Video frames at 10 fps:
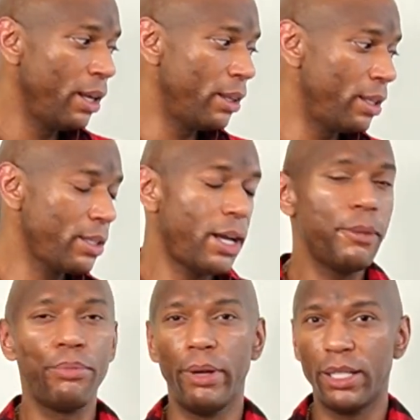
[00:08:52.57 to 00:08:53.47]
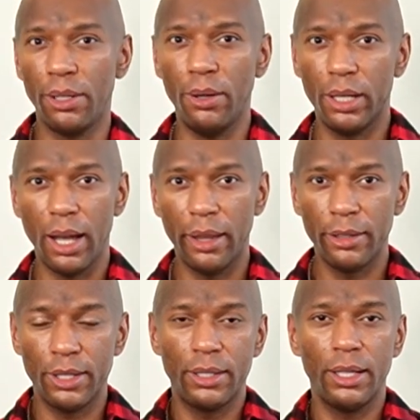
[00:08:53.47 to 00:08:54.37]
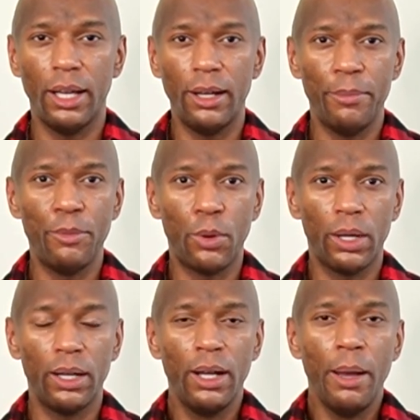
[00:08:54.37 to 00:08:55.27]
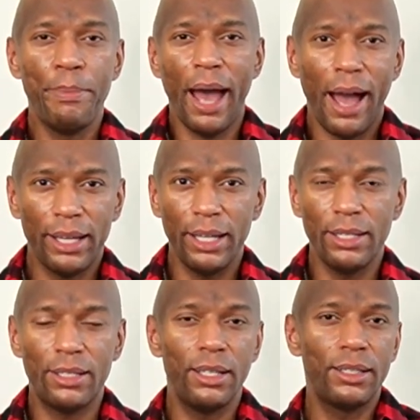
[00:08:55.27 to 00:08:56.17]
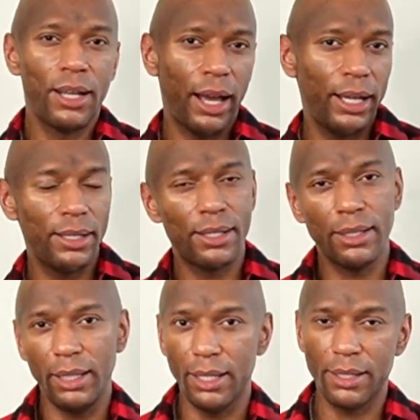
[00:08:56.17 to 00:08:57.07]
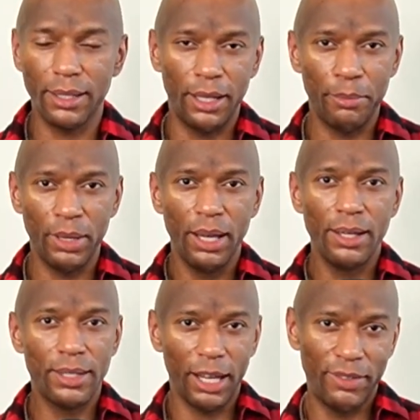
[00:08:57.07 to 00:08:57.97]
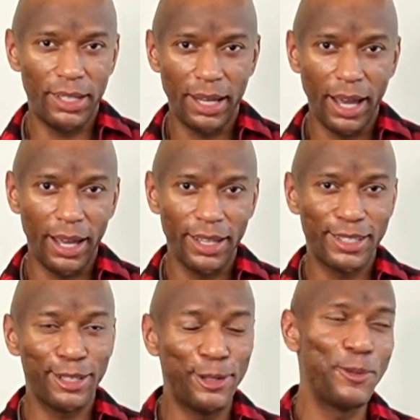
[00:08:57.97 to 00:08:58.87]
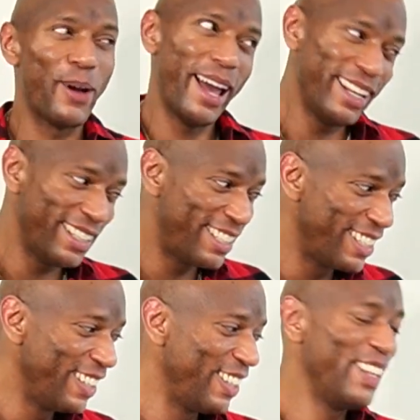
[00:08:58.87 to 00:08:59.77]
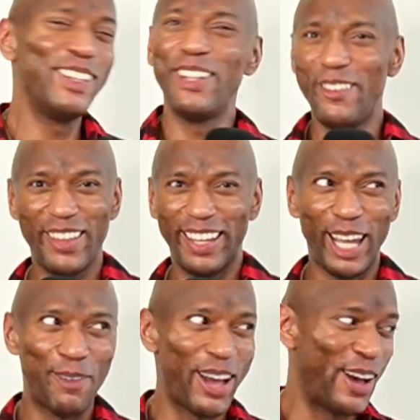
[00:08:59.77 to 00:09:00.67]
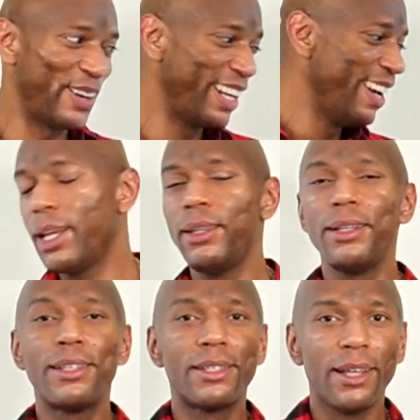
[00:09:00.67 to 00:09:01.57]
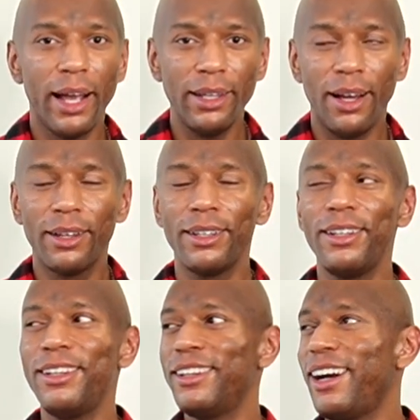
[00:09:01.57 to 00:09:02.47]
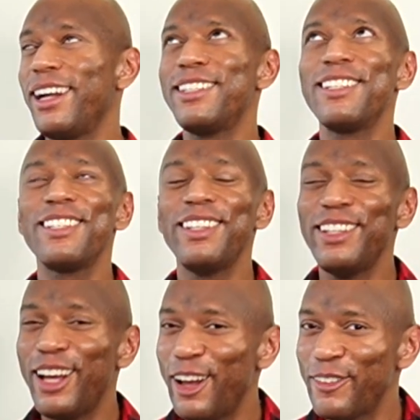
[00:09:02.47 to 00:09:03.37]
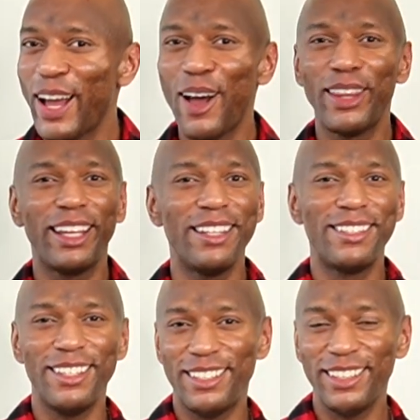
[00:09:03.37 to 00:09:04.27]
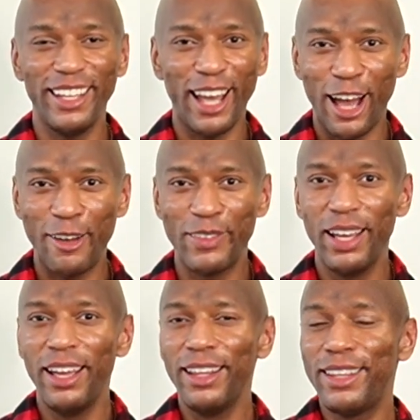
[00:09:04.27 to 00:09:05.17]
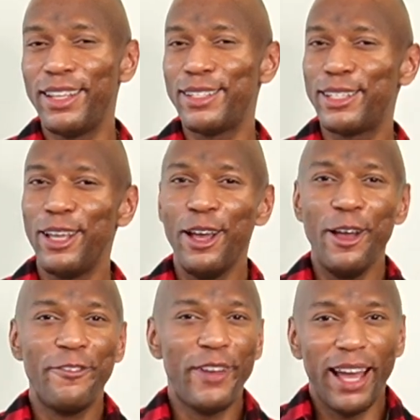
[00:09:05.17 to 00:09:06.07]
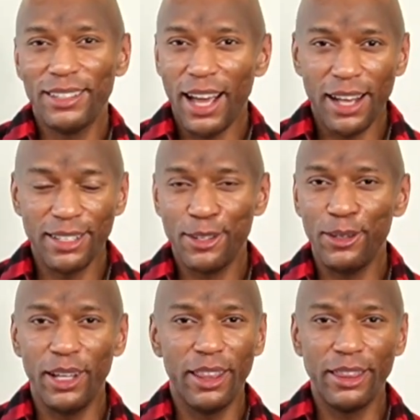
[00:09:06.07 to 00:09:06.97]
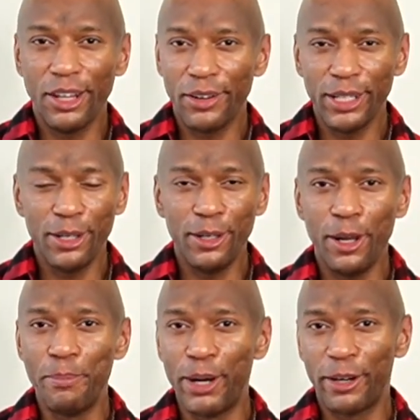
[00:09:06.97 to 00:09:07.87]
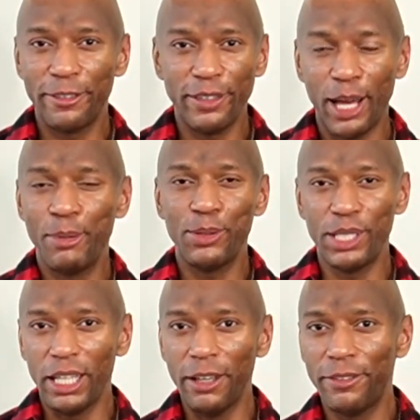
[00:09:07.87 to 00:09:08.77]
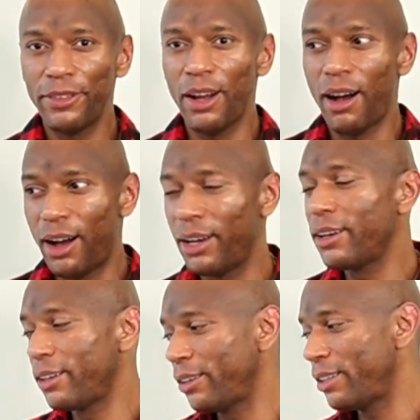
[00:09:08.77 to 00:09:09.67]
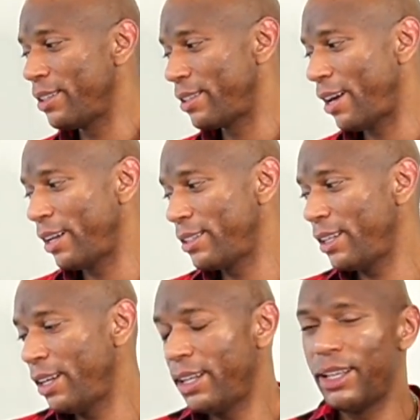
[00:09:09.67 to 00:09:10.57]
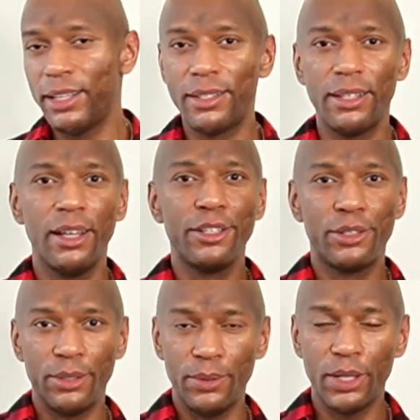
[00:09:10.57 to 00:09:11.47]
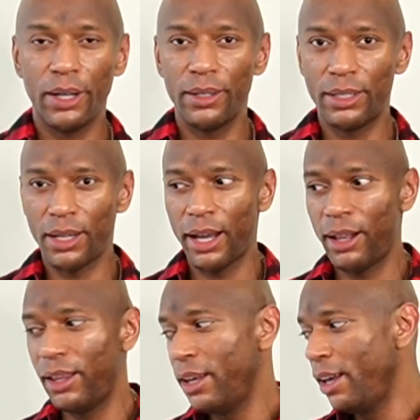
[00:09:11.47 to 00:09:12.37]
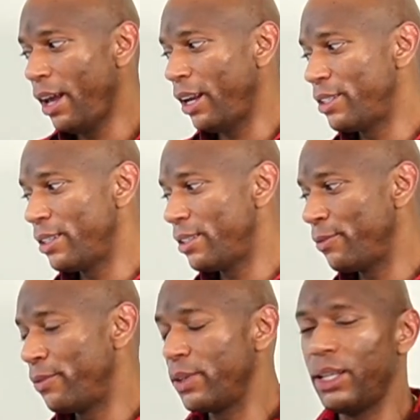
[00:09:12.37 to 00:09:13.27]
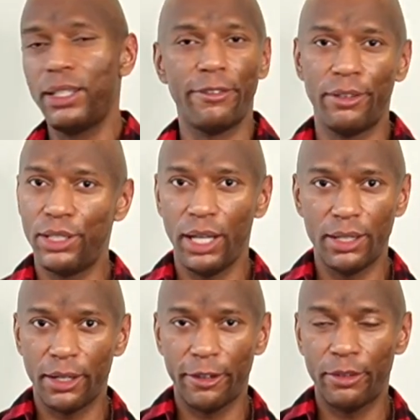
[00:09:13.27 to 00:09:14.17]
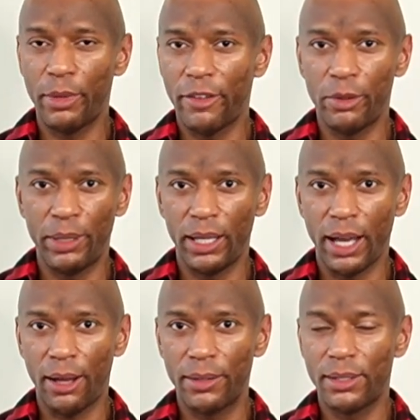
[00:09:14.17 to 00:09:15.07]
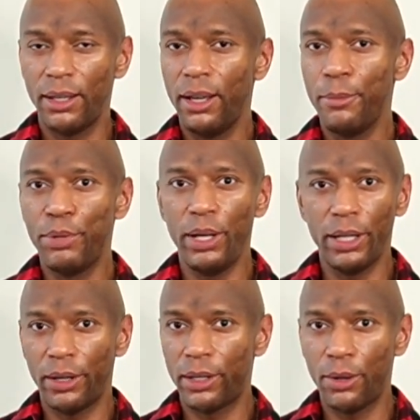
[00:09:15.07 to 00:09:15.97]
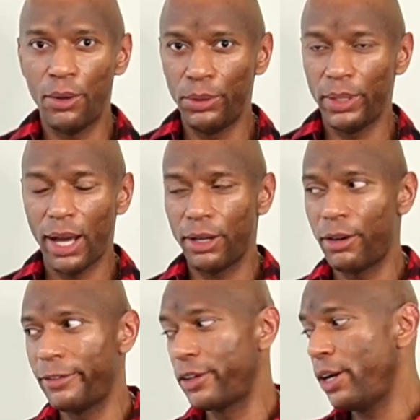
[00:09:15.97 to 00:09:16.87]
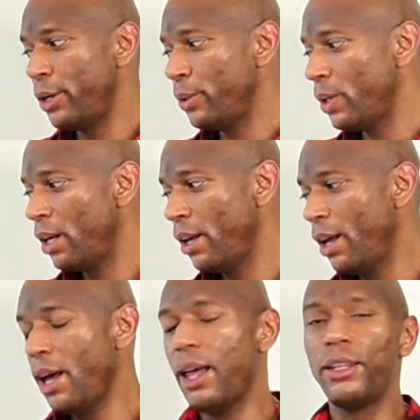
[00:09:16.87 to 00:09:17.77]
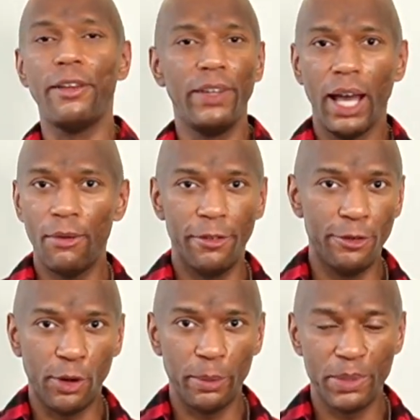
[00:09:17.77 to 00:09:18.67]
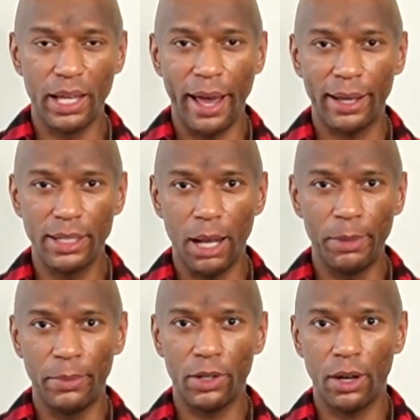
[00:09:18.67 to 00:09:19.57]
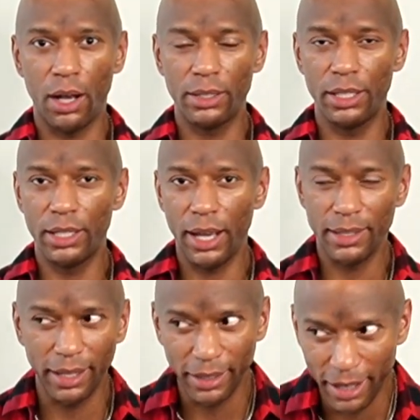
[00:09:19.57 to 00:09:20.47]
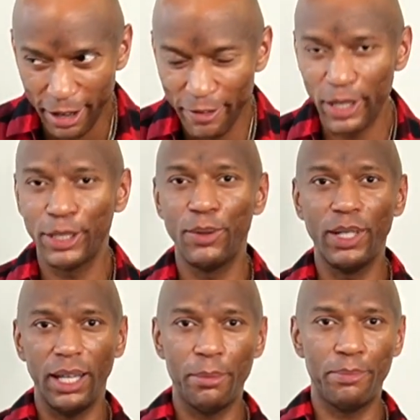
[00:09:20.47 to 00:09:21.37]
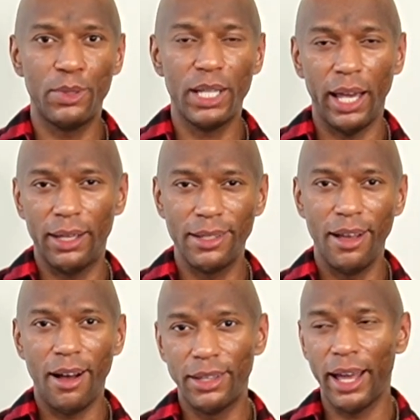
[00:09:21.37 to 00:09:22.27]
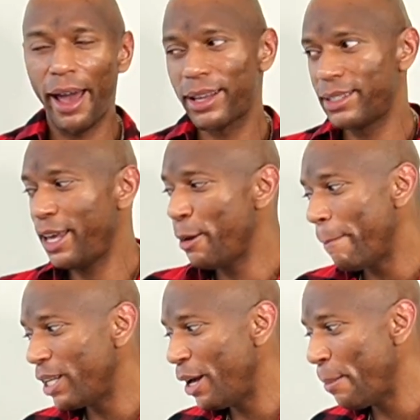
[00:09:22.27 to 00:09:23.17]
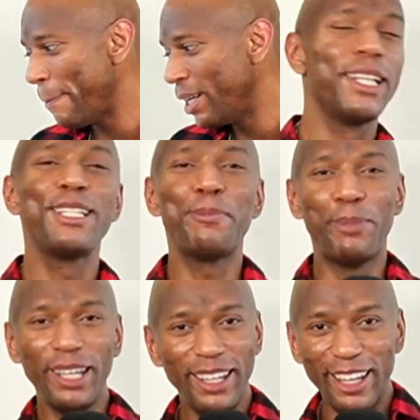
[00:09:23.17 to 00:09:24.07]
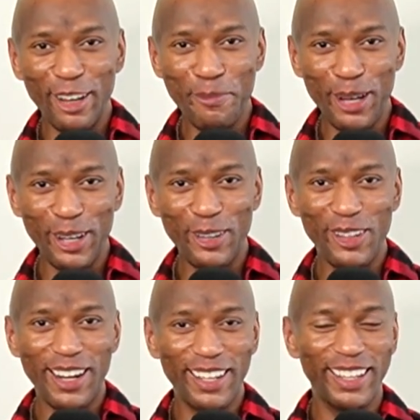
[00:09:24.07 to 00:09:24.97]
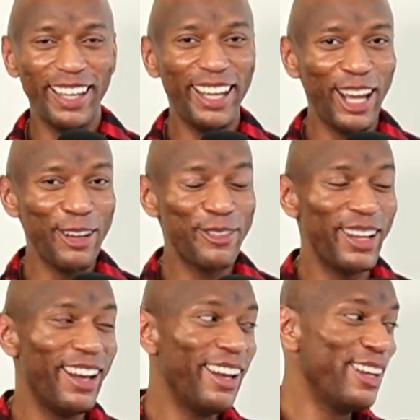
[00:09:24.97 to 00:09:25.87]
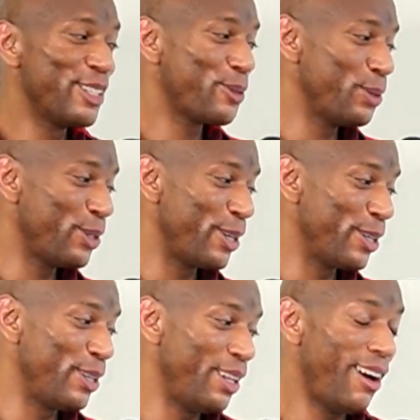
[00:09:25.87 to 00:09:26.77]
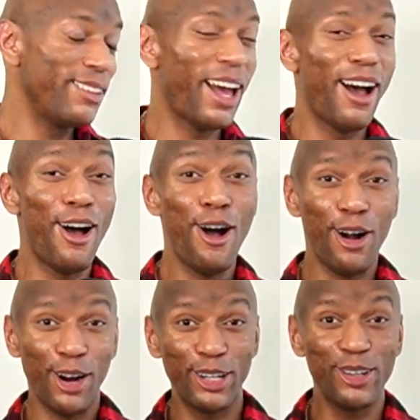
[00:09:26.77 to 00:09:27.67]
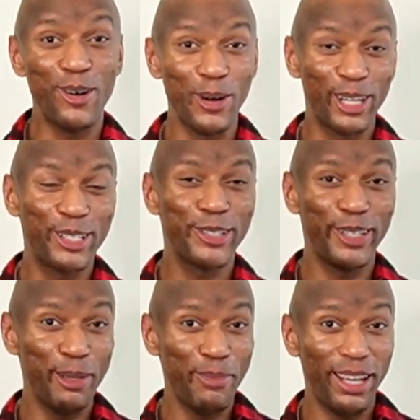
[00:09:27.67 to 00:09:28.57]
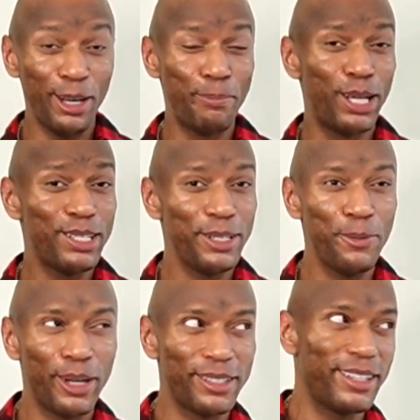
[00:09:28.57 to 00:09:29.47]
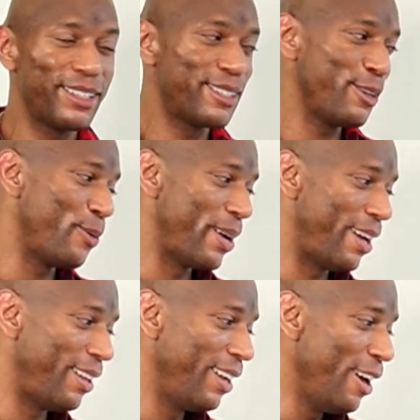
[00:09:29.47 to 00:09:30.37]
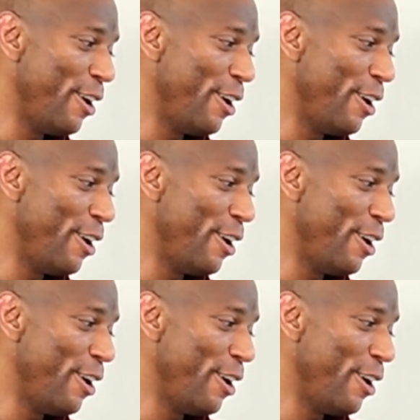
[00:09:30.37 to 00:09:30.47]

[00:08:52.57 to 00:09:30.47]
This kind of brings it all together just in a more packaged, tight, sleek, slim, save the day silhouette. Love how that came out. And then Psylocke, I just love how they consistently have this fantastical, ethereal butterfly motif on her designs. It is true to her style, and it just really differentiates her from everybody else, putting her in a whole new category of her own. Loving how it forms the X emblem across the chest. I love their unique takes on the X emblem. Speaking of punk rock, they gave Squirrel Girl that hardcore treatment, but she wears it so well.